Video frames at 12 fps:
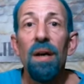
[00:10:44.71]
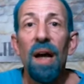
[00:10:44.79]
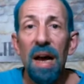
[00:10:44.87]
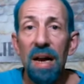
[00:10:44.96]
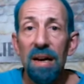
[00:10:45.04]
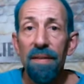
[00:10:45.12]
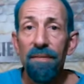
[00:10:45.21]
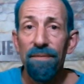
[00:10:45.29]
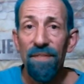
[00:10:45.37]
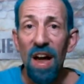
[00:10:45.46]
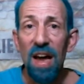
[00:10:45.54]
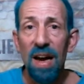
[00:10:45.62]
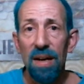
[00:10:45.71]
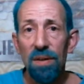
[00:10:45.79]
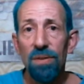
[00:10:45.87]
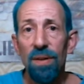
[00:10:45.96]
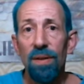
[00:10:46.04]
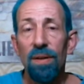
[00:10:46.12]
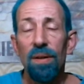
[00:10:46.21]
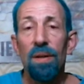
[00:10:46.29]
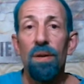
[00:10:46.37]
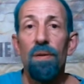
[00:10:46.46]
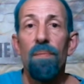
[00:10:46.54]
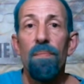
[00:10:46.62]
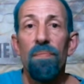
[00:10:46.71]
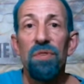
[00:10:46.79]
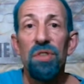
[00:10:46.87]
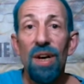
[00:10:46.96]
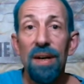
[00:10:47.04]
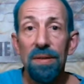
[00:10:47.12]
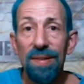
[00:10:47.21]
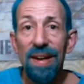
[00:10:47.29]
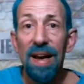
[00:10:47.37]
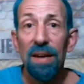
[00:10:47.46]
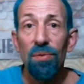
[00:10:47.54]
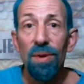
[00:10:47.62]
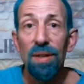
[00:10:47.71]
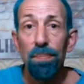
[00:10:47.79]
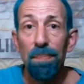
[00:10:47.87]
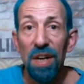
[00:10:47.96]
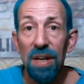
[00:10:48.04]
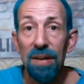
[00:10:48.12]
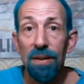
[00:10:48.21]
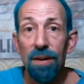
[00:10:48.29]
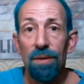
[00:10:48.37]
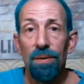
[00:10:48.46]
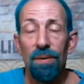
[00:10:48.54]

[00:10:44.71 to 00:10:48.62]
And in fact, just like with Peter,